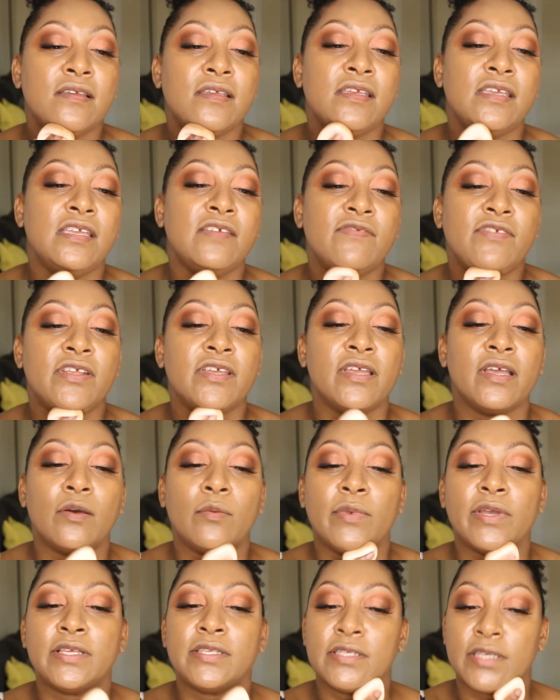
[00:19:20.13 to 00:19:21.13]
evening out
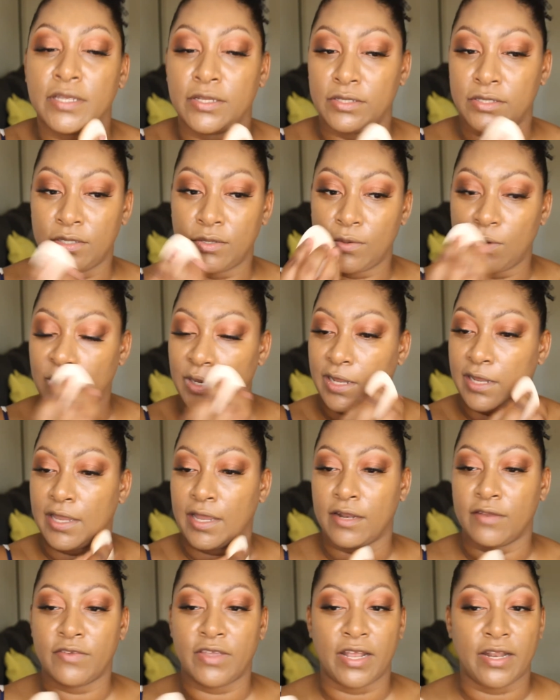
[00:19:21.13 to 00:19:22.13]
my skin tone and
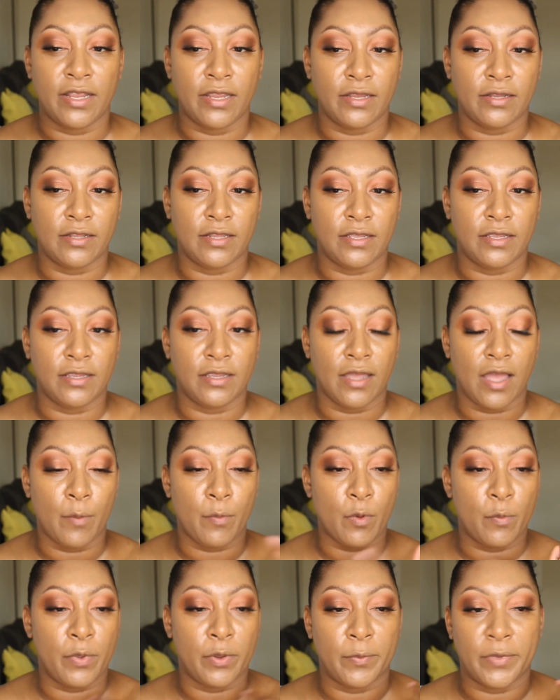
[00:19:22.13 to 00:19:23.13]
kind of getting the
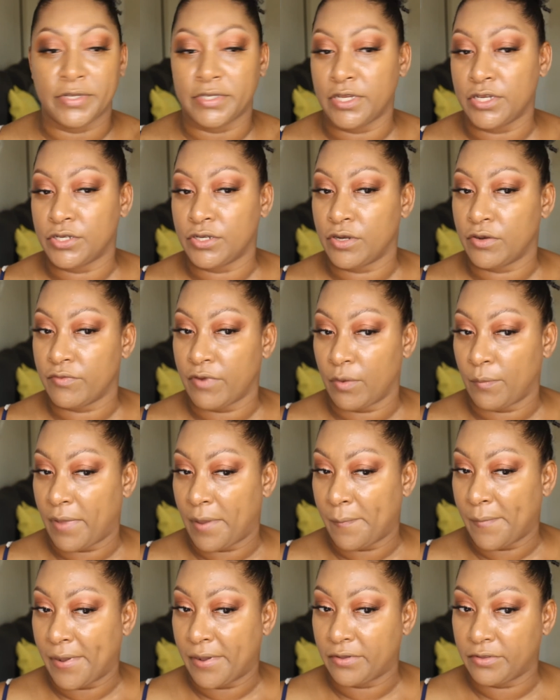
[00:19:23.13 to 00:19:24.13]
hyperpigmentation around my
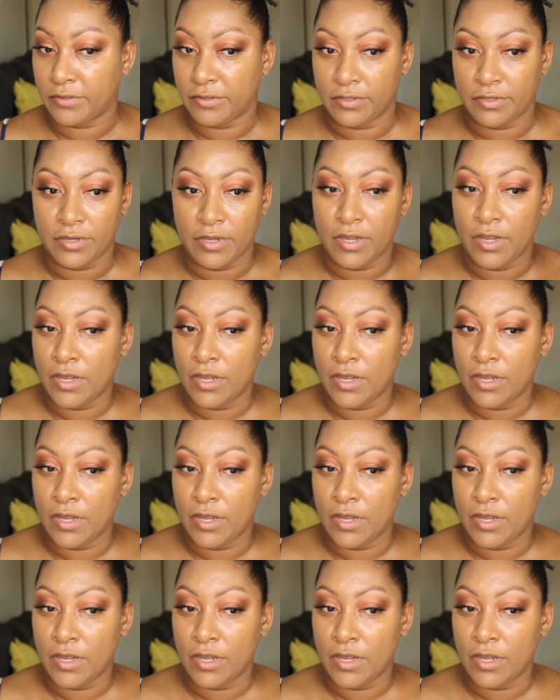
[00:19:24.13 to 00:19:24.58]
mouth.